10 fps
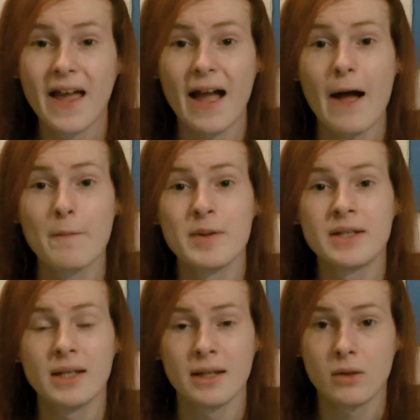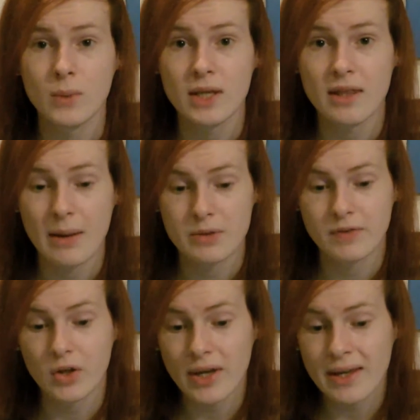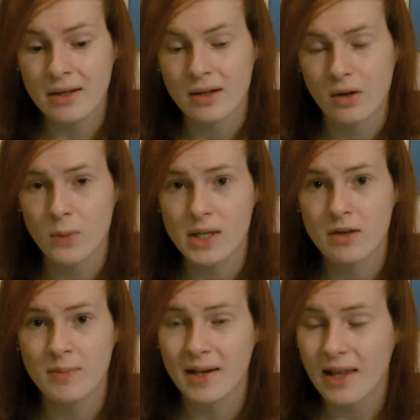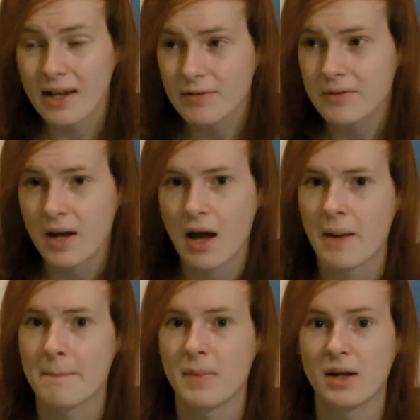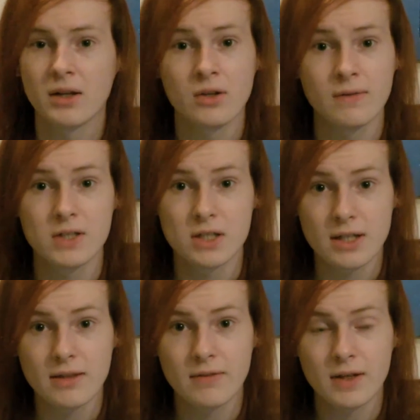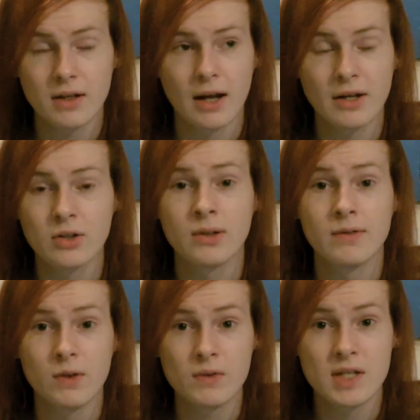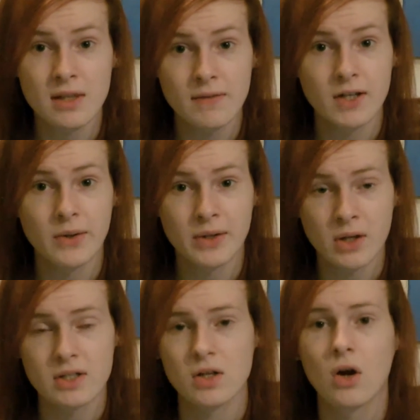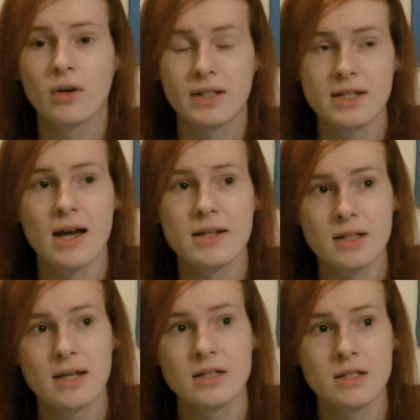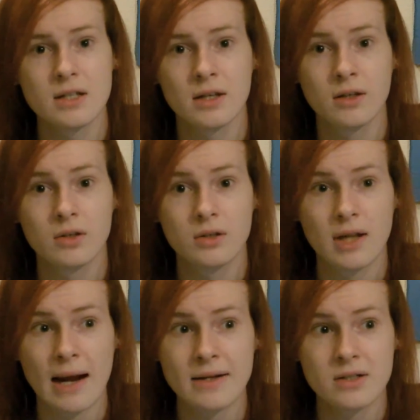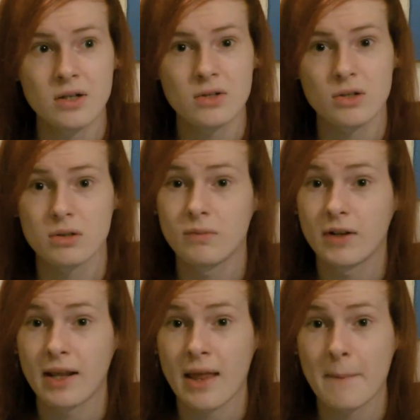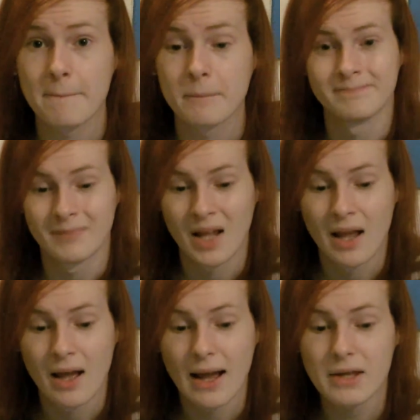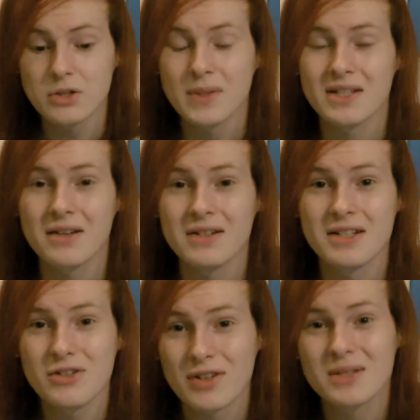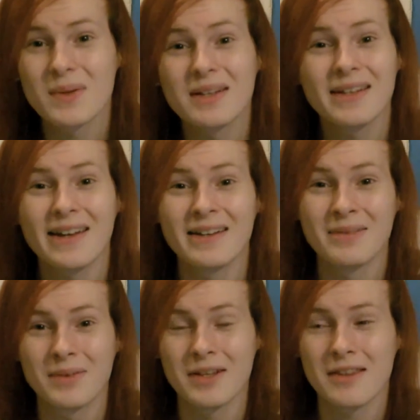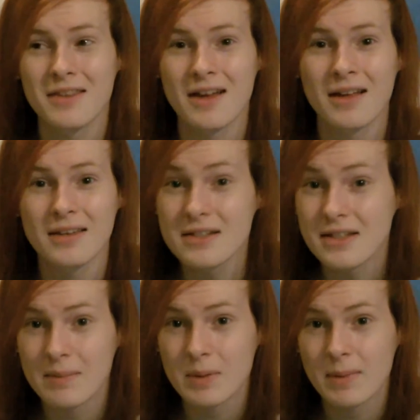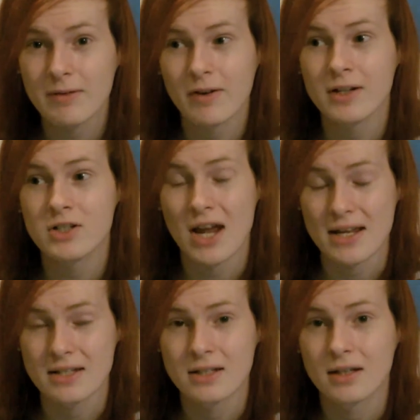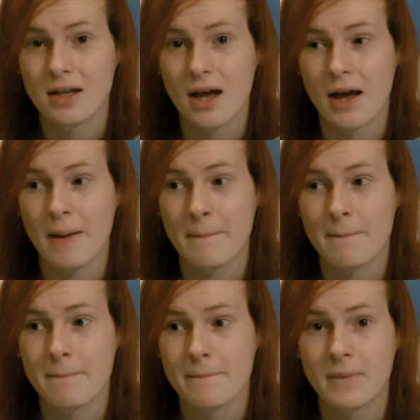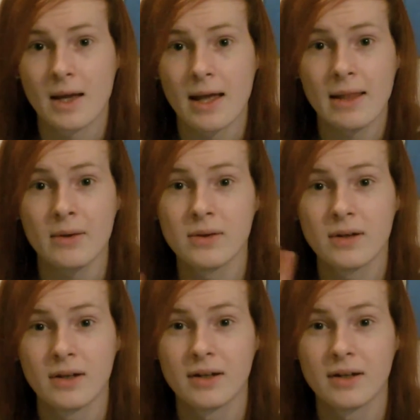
That happened in the week that I was vlogging, a week of my life. Um, I don't know if you see the vi I don't know if you've seen the video or not. It's called Guitars, Lasers, and Dinosaurs, or something like that. I also went to go and see Jurassic World again with uh, this time with my friend Jess um, Ella.